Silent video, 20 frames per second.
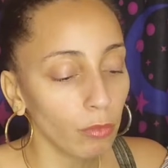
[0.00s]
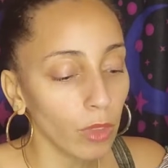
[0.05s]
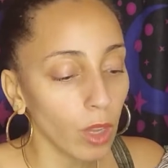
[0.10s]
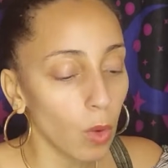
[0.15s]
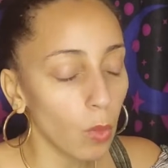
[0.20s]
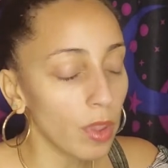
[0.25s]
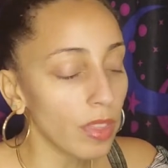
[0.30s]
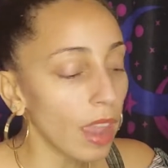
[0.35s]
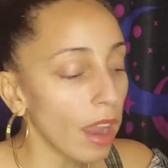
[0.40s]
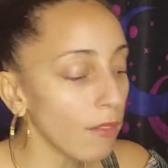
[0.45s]

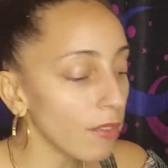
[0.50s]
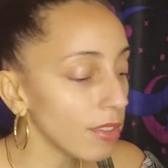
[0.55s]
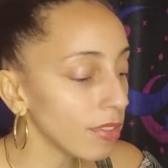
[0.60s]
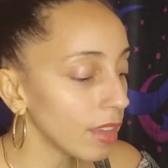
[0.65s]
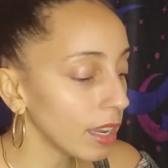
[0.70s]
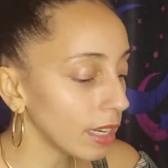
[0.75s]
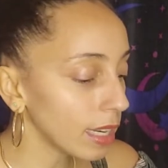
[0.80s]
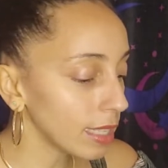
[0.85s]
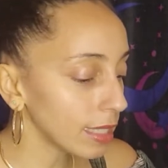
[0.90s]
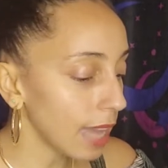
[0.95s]
with
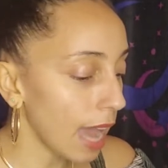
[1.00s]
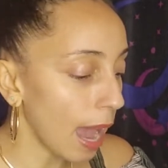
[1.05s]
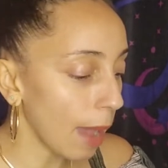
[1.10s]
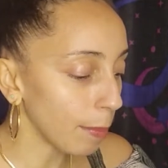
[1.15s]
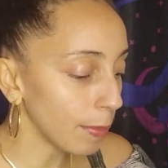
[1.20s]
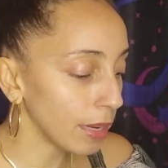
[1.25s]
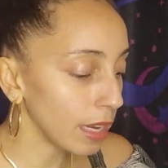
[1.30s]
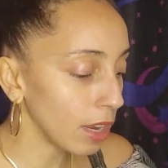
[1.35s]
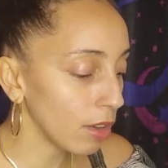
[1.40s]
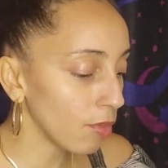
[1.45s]
everything that's
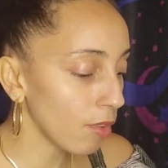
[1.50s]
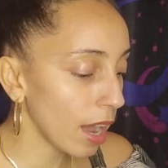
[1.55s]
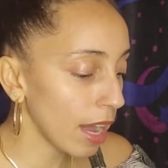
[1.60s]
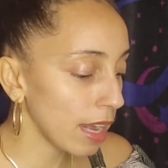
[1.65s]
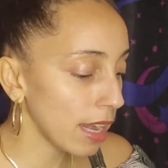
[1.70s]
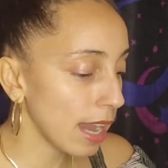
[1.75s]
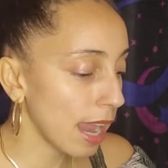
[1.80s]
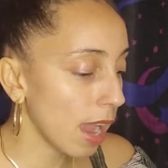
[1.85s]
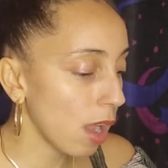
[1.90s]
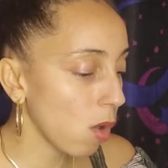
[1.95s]
happening
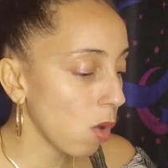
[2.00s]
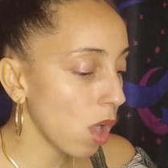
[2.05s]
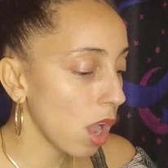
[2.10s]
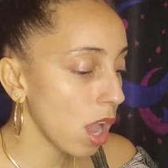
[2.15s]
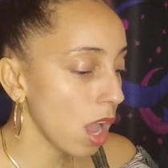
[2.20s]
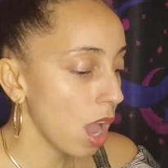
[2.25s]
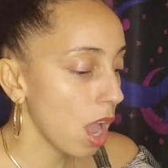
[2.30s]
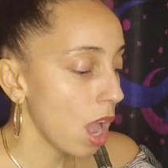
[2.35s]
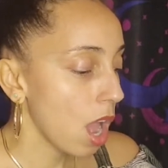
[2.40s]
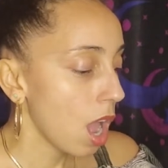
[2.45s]
right now,
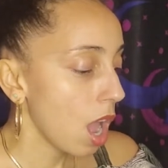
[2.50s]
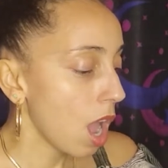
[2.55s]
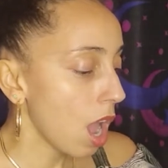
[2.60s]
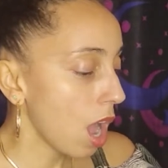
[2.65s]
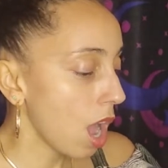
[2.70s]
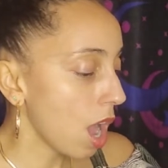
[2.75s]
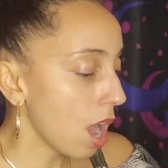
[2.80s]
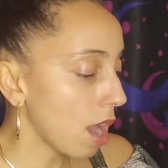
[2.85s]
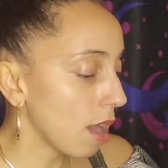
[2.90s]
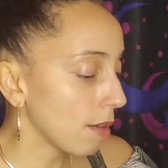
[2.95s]

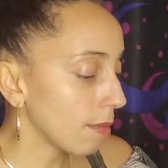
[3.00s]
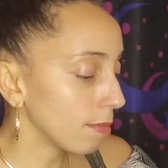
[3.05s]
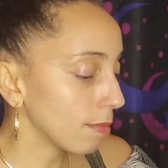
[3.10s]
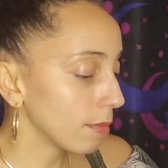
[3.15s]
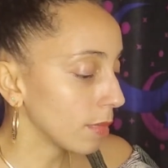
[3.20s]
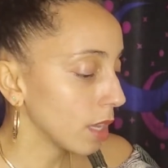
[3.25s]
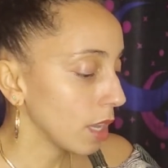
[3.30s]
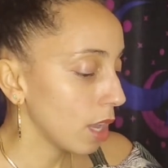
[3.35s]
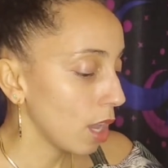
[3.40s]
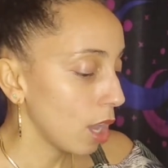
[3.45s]
um,